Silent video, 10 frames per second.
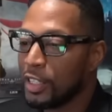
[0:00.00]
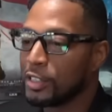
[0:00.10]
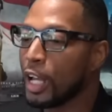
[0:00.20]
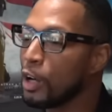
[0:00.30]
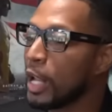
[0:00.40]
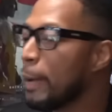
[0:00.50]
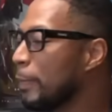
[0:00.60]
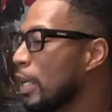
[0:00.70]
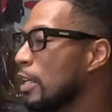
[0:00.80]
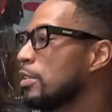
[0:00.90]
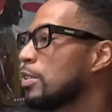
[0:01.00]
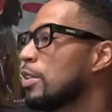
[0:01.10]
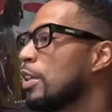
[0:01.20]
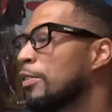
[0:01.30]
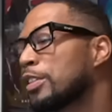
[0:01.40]
so that means
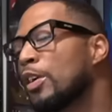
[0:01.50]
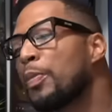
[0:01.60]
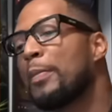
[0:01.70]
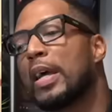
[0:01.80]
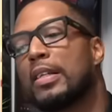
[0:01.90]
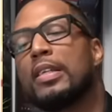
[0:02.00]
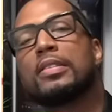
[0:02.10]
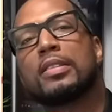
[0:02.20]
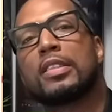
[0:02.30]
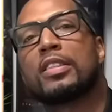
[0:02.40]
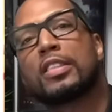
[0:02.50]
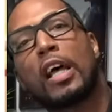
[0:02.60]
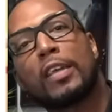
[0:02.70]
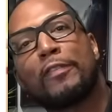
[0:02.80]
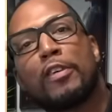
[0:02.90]
if Superman isn't
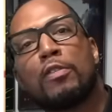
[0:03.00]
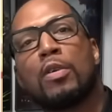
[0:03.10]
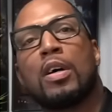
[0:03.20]
successful,